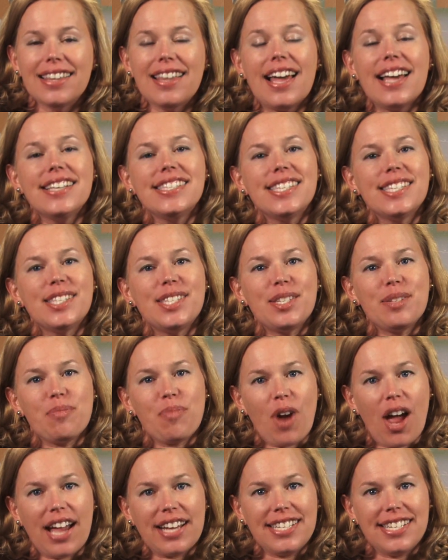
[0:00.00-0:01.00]
licensed
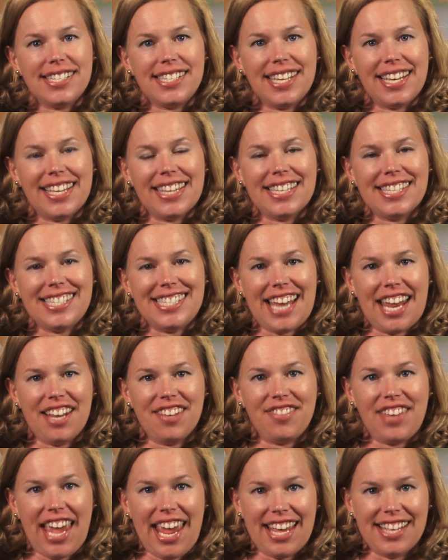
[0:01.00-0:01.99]
and practicing in the
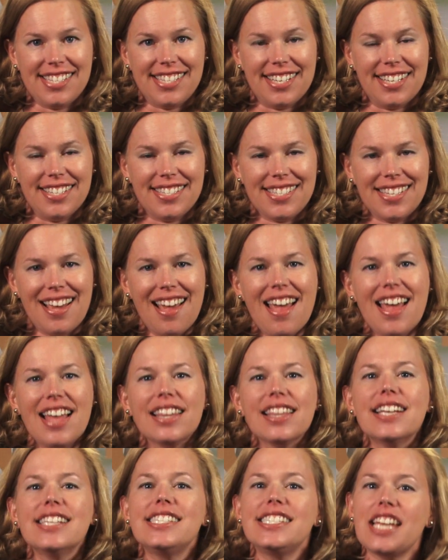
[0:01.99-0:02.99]
state of Kansas.
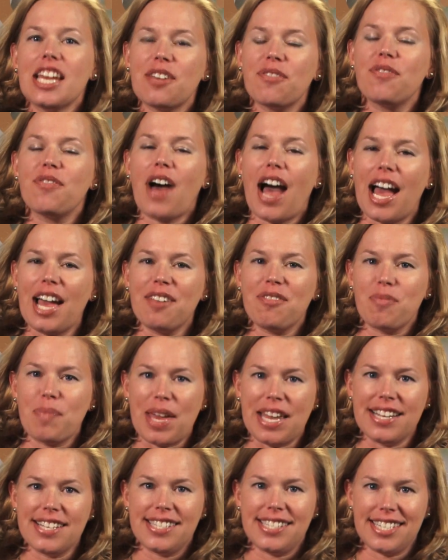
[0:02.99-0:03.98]
Let's take 5
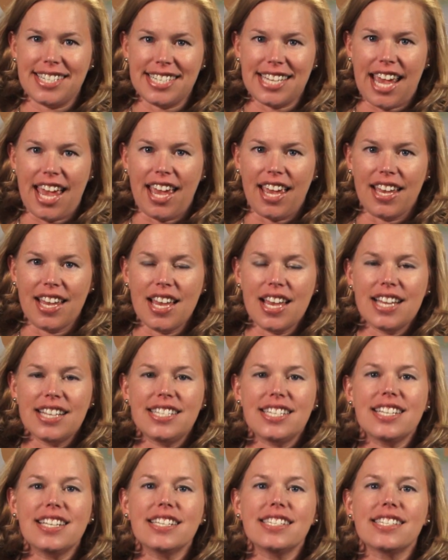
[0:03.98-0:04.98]
minutes today
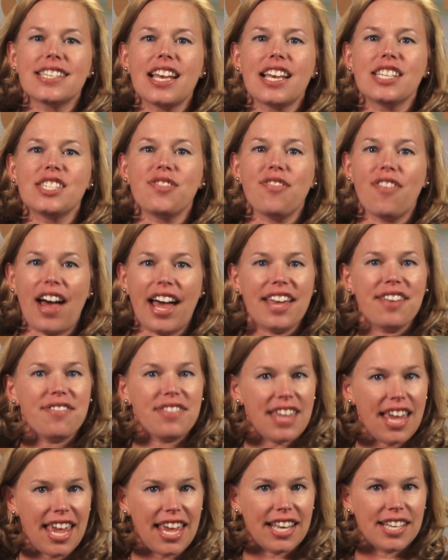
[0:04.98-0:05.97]
to discuss 5
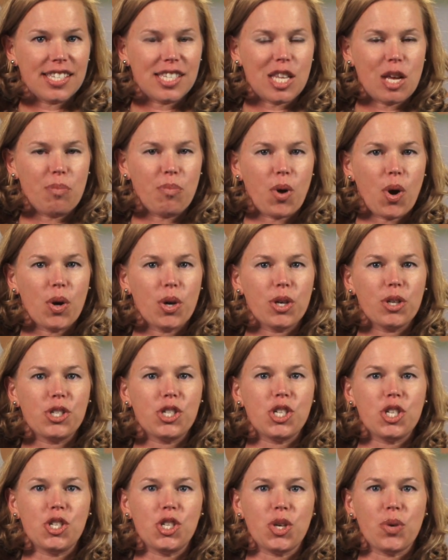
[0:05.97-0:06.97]
things that
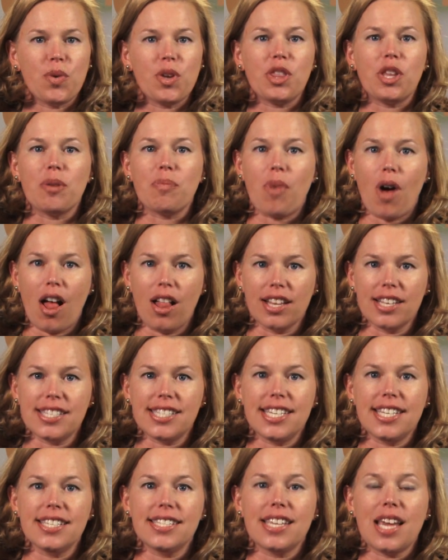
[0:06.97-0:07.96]
brokers should do with their
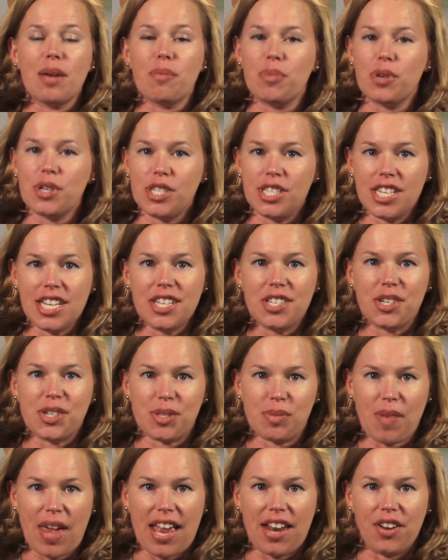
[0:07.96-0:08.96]
policies and
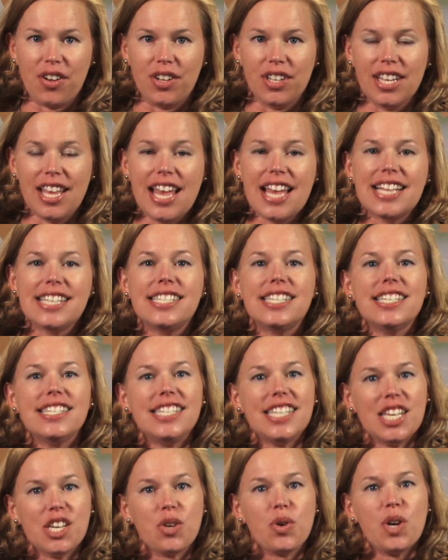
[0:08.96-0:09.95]
procedures manual to
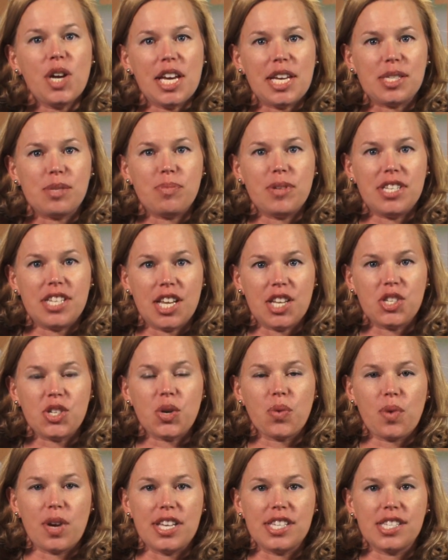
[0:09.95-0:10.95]
decrease
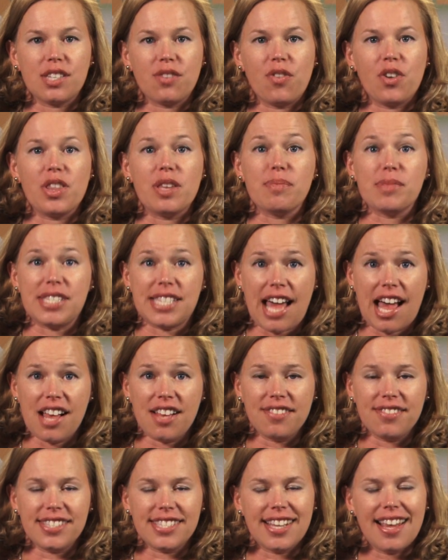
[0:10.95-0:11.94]
potential risk for
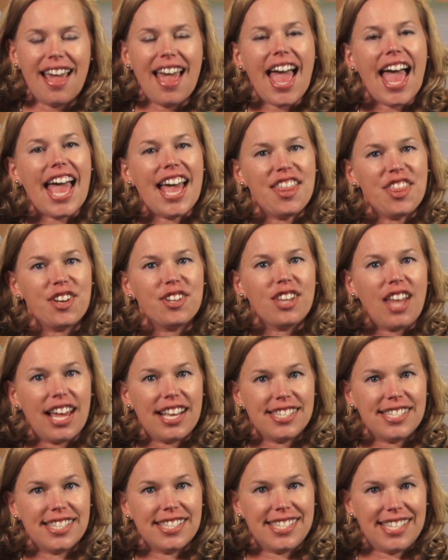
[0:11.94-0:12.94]
themselves and their
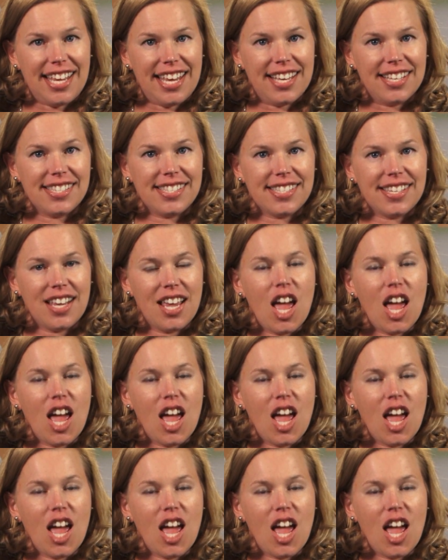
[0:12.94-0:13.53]
licensees.